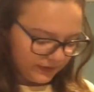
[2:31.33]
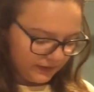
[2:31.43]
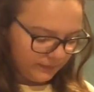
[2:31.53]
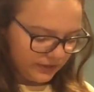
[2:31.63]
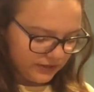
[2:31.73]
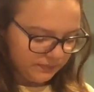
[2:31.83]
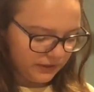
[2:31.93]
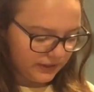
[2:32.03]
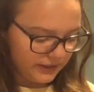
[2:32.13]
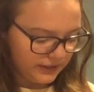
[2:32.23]
Let me just
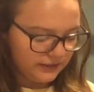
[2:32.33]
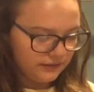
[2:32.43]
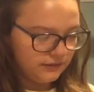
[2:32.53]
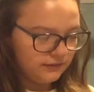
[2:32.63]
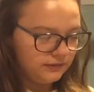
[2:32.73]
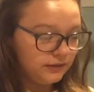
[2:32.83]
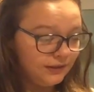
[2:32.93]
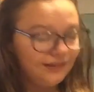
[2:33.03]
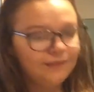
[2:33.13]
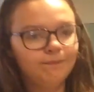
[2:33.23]
plug it in.
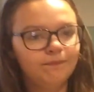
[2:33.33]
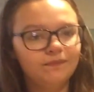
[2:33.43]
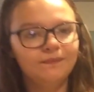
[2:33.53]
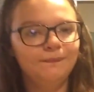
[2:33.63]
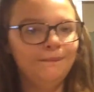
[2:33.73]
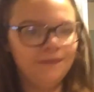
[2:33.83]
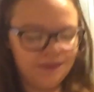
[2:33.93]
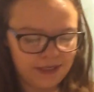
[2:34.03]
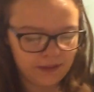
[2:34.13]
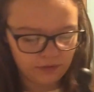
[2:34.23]

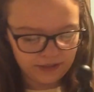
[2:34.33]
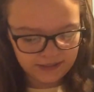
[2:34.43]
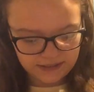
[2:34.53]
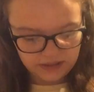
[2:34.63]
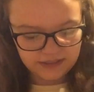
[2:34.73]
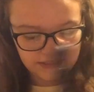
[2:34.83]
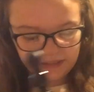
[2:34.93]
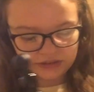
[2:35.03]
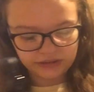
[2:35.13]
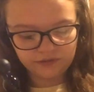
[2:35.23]
Now this is
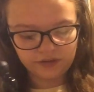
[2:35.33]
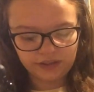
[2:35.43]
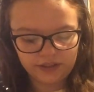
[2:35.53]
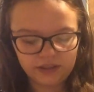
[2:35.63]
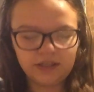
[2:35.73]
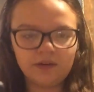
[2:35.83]
actually really good.